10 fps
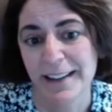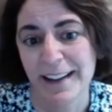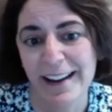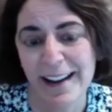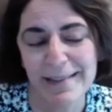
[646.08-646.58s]

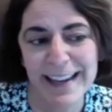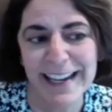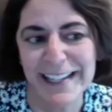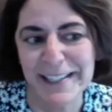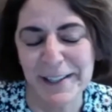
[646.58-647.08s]
And I
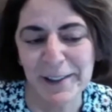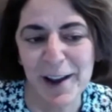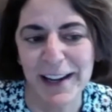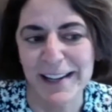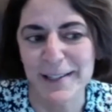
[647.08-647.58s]
think it's a
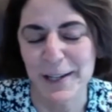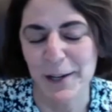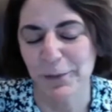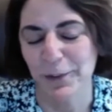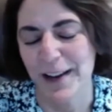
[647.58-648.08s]
lot
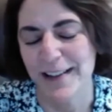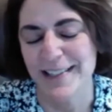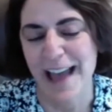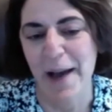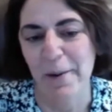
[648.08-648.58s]
easier for
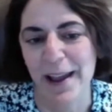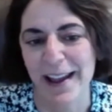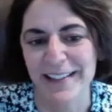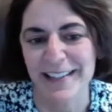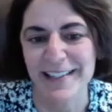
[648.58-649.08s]
us that
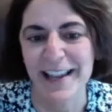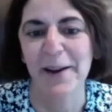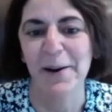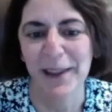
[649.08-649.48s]
way to say,